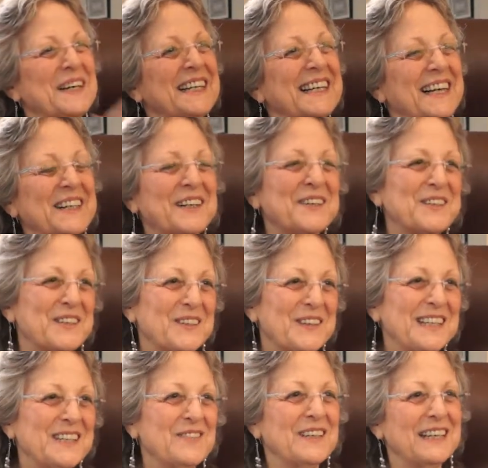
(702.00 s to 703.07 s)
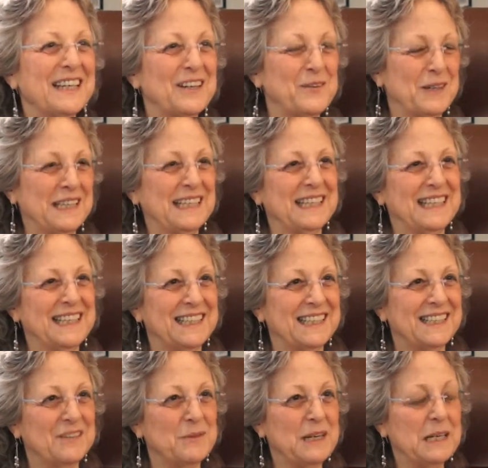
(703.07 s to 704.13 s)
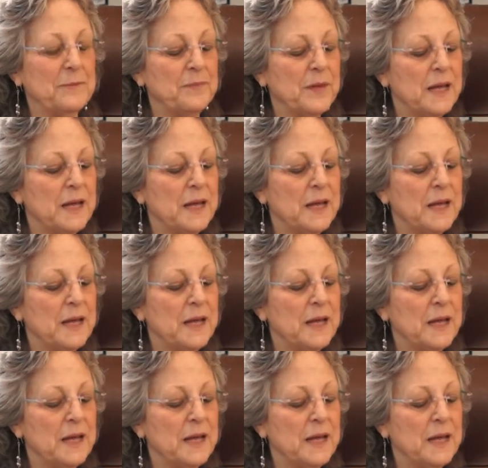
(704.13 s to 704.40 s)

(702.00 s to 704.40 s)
trying to get closer, he's feeling criticized, right?